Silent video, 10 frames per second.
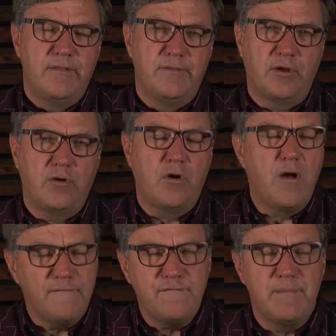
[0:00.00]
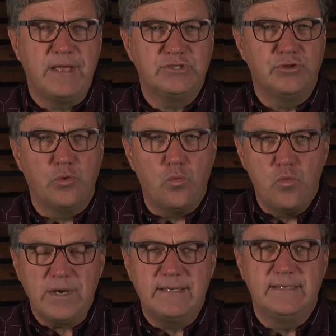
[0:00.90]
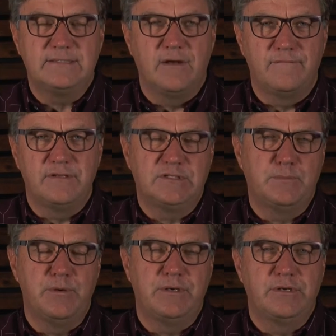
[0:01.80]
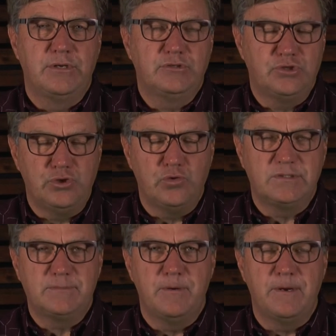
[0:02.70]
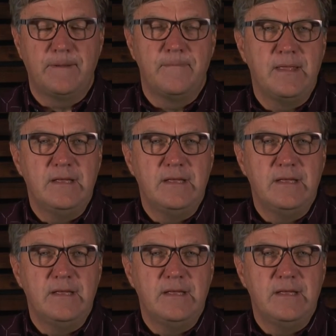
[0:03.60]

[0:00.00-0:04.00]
the confirmation, the witness of the Spirit to your spirit.